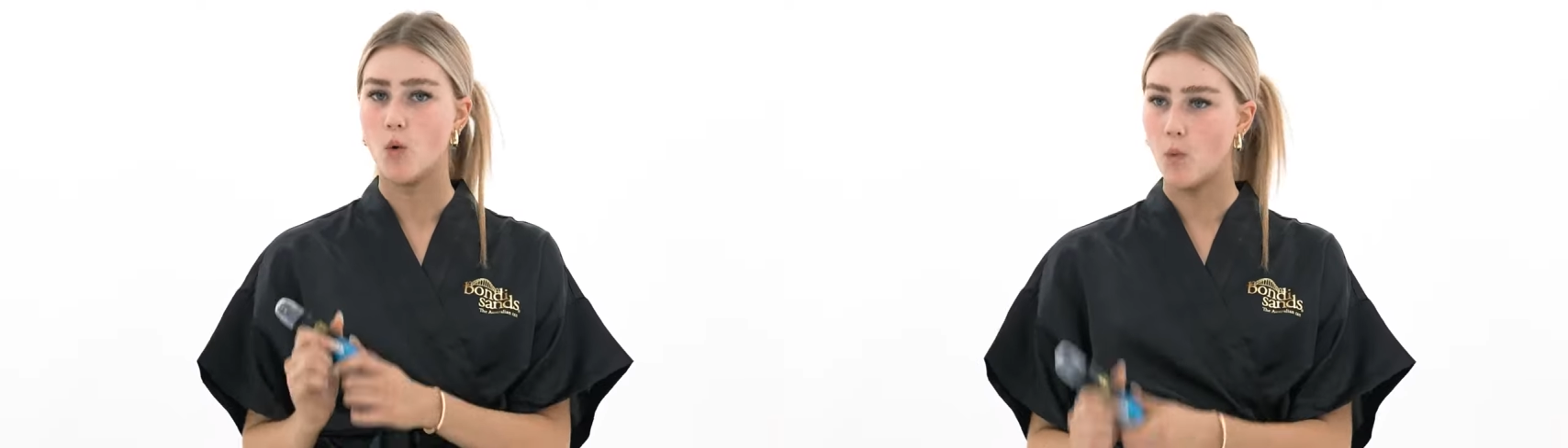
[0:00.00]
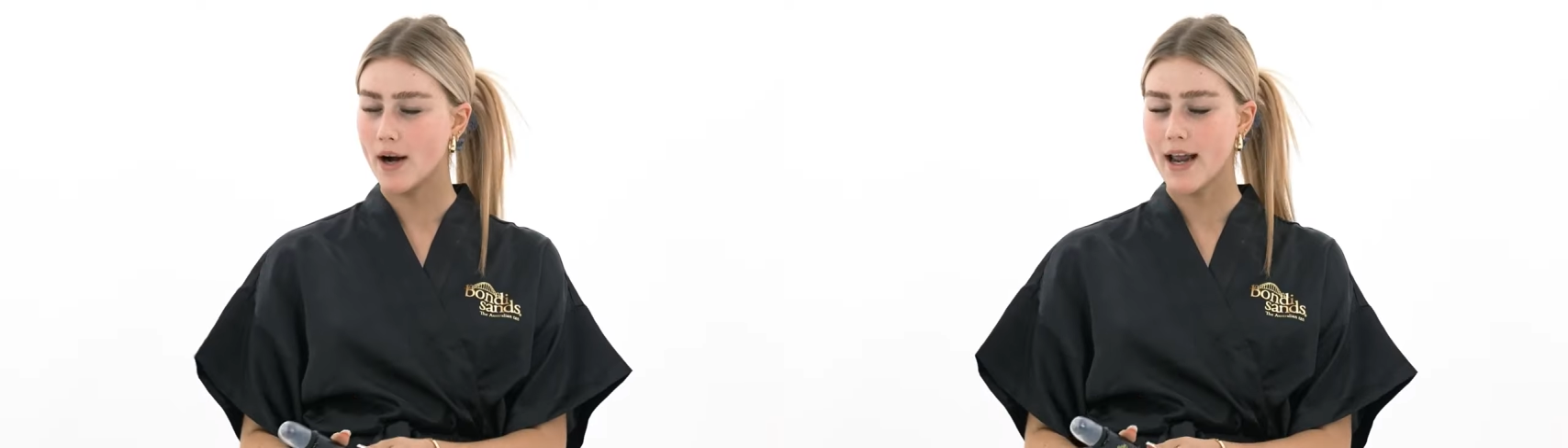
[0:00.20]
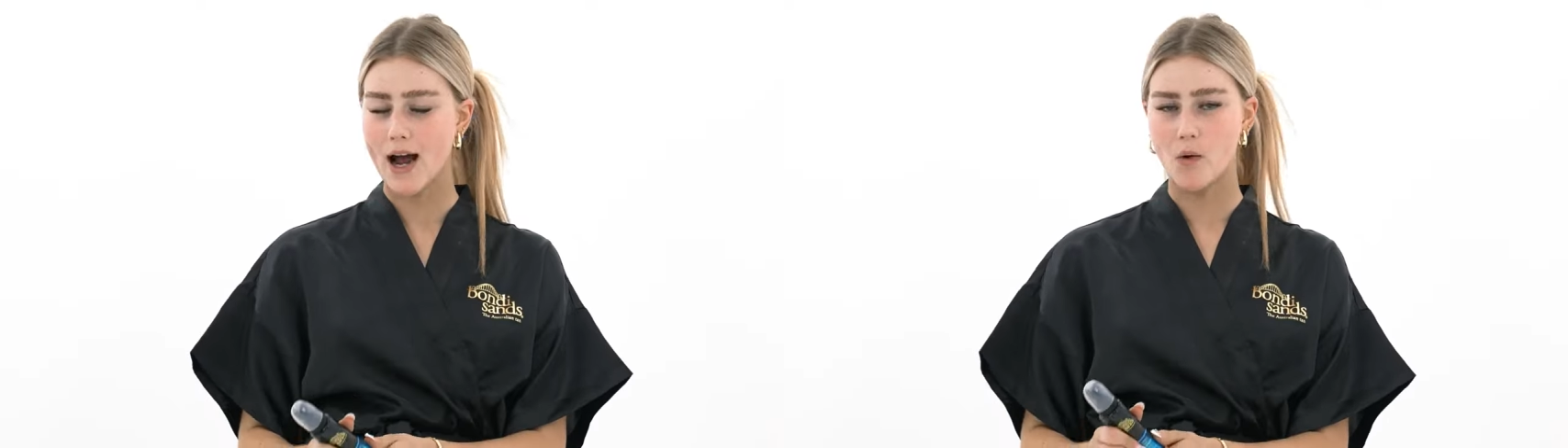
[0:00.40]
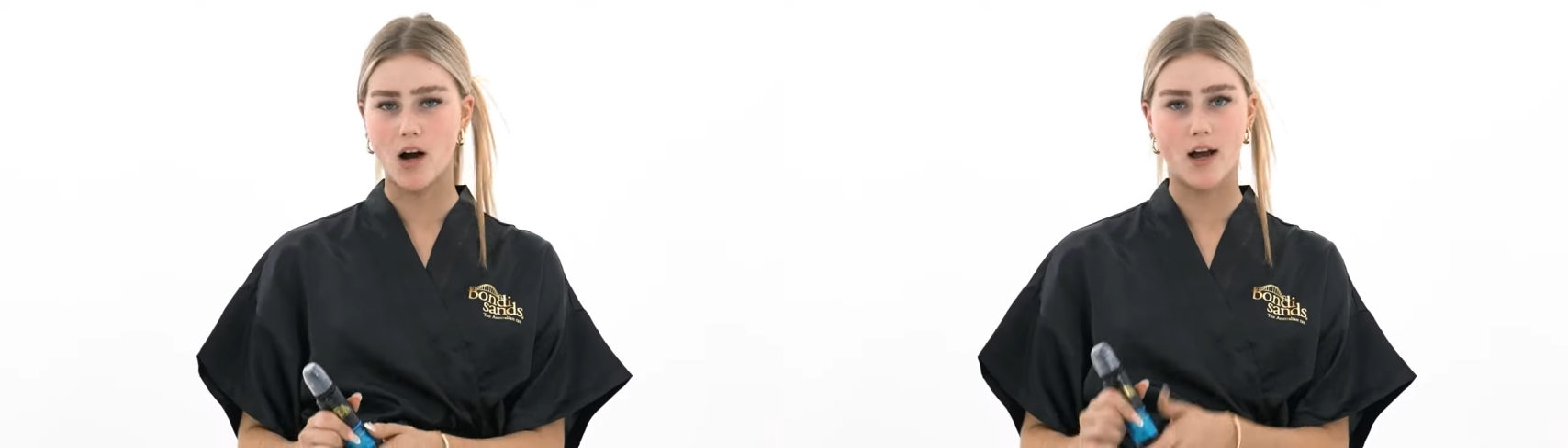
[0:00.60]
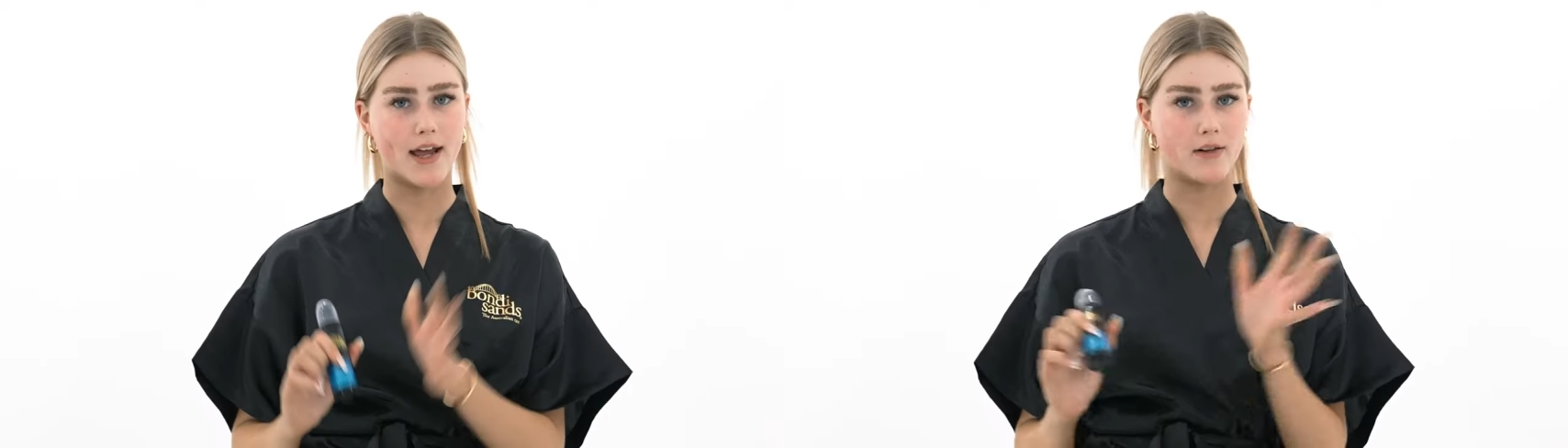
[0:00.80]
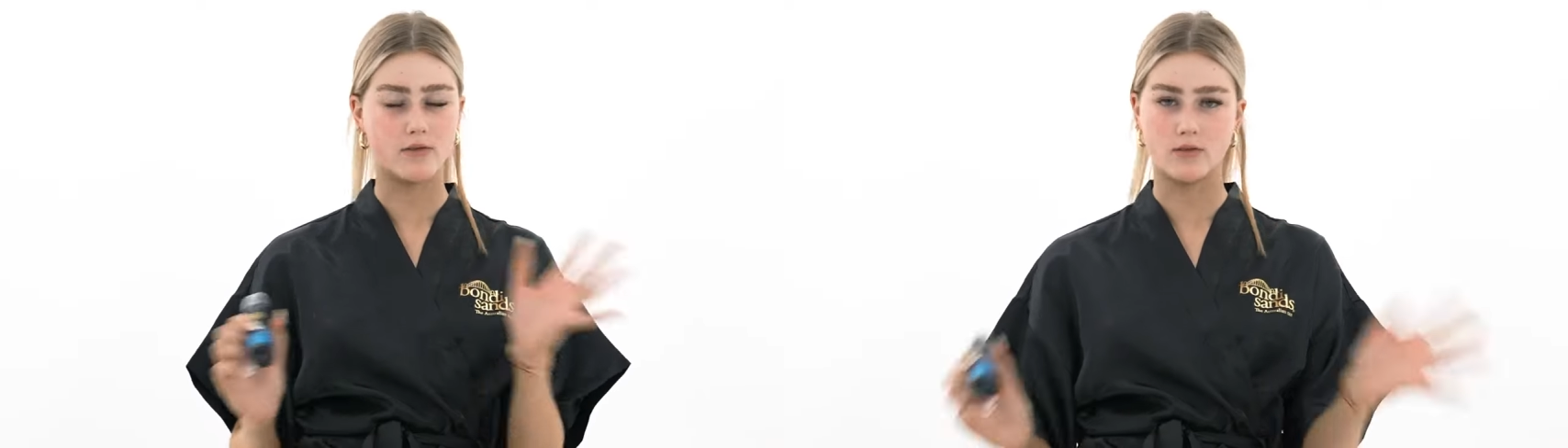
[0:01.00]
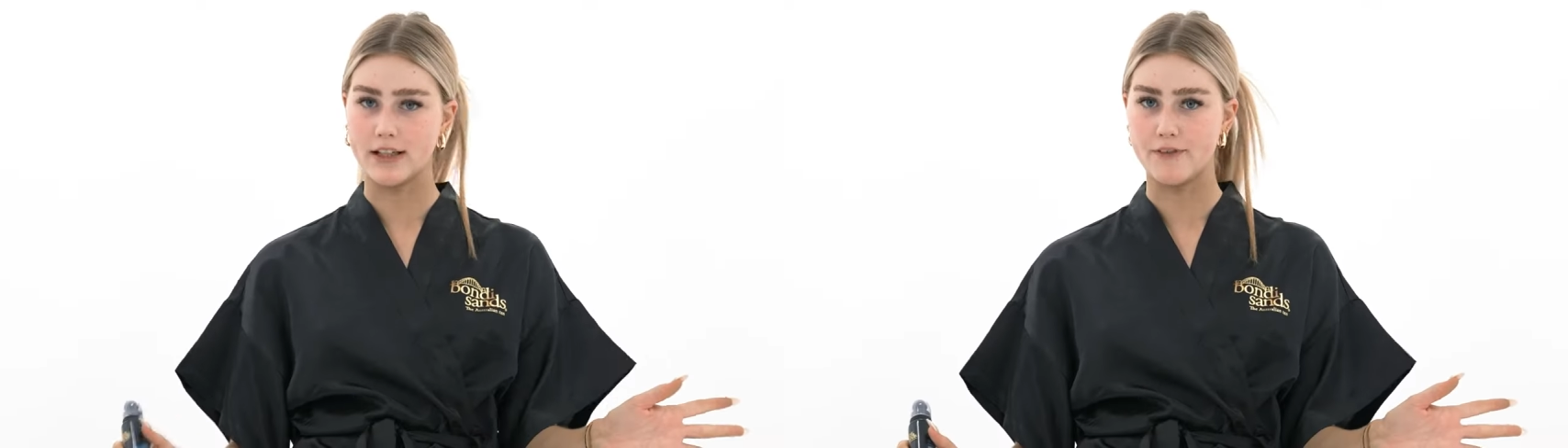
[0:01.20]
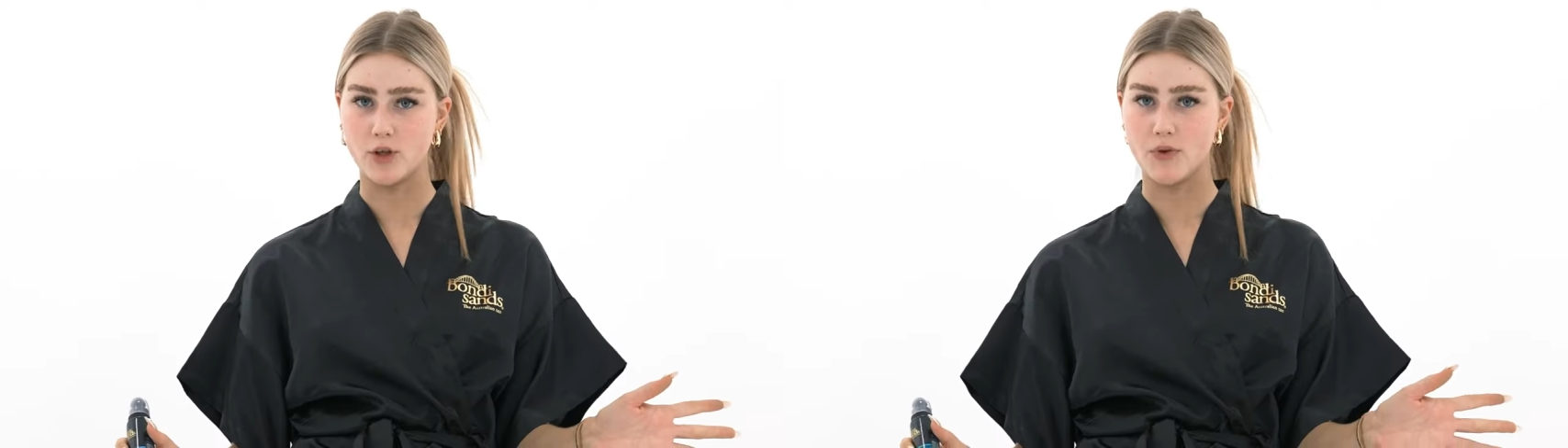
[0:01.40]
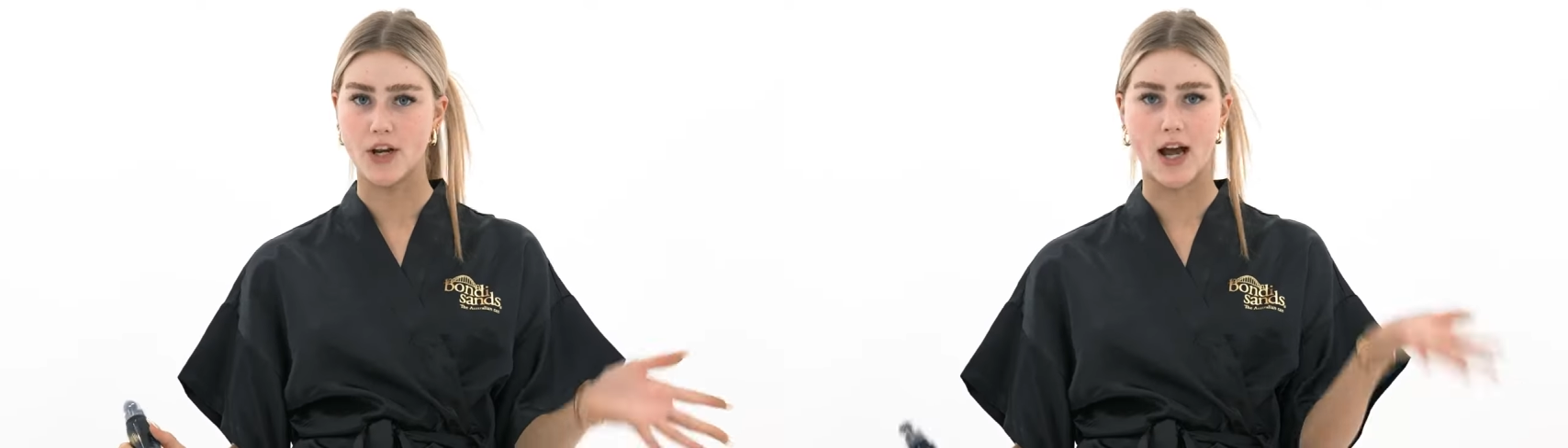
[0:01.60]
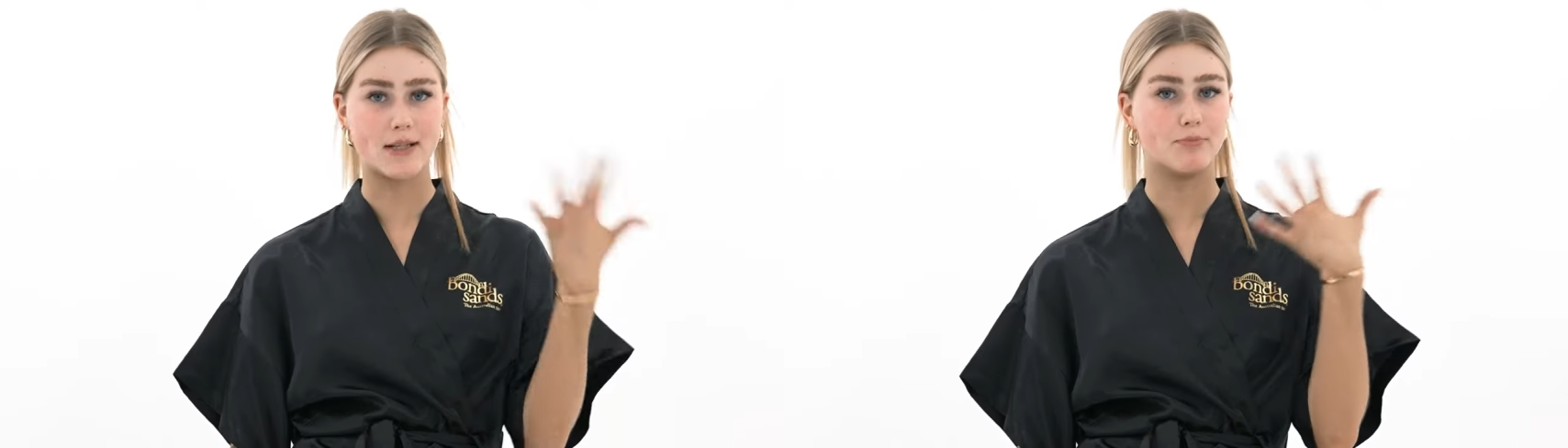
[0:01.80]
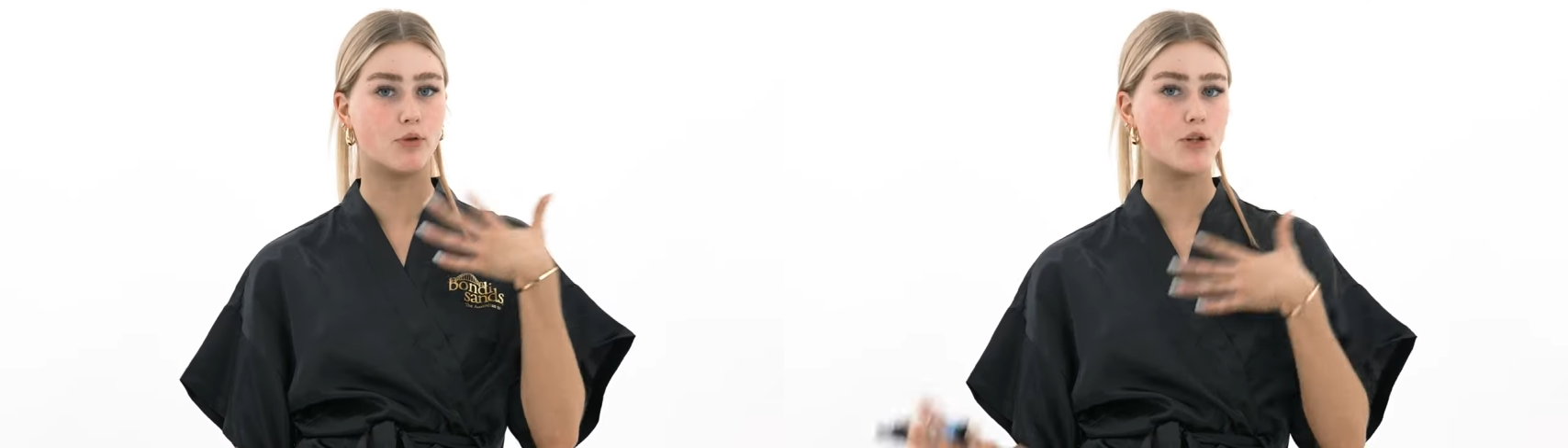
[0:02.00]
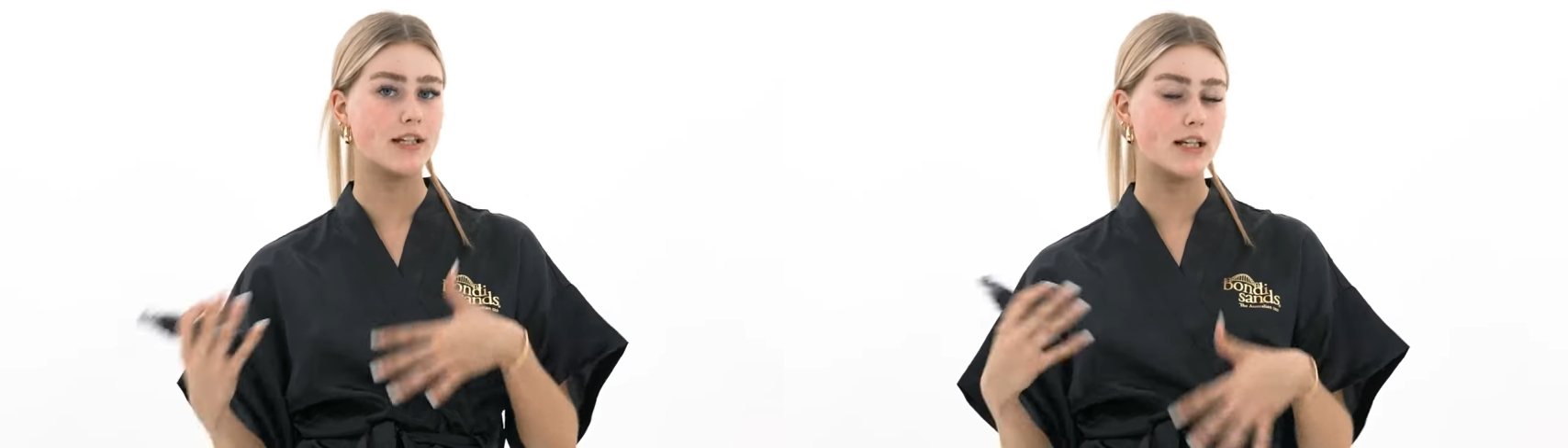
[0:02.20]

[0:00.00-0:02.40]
1 hour, and it'll leave you with a nice bronzy